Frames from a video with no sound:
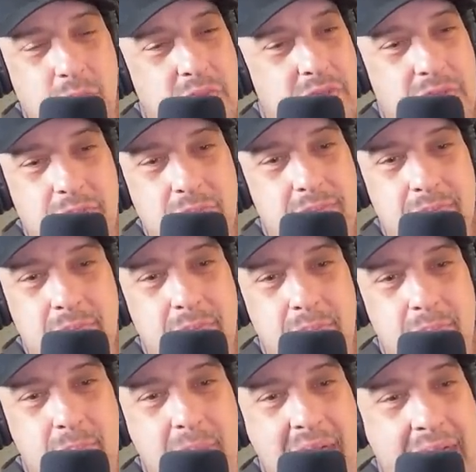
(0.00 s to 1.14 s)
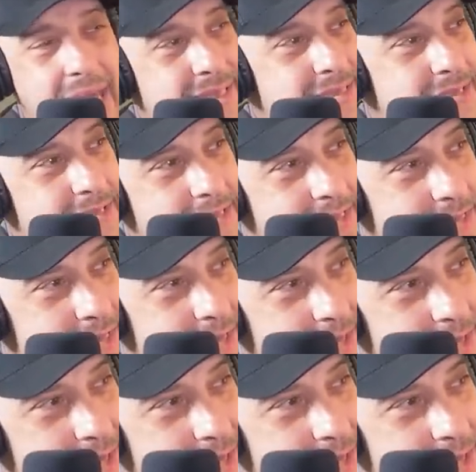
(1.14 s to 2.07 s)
with masks